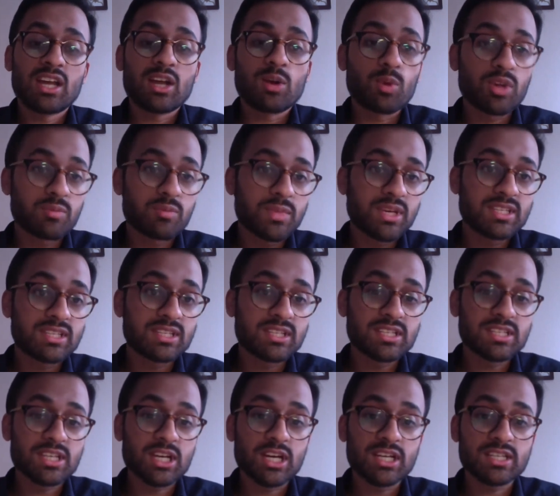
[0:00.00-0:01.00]
With me to
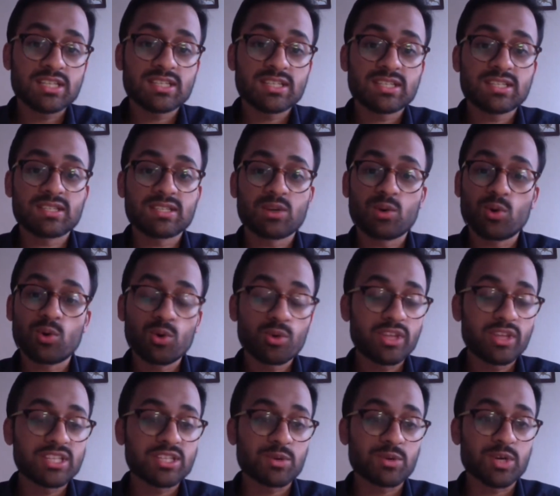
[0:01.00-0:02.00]
discuss all
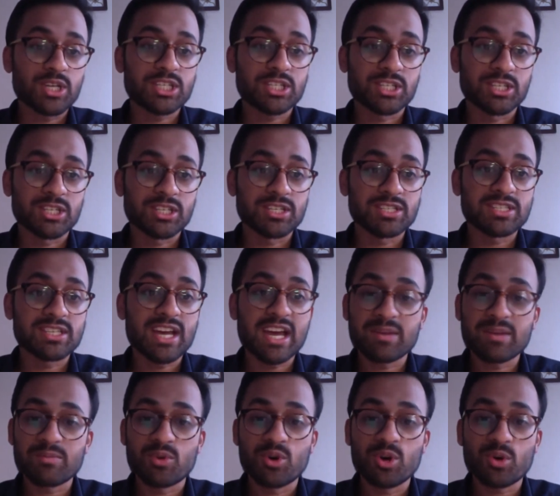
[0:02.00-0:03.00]
these questions
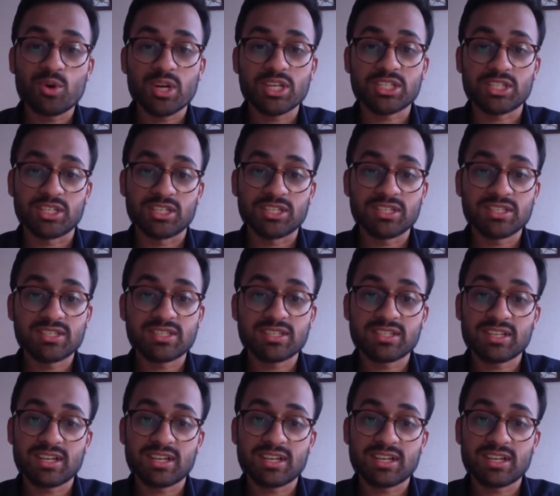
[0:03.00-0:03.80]
and more questions,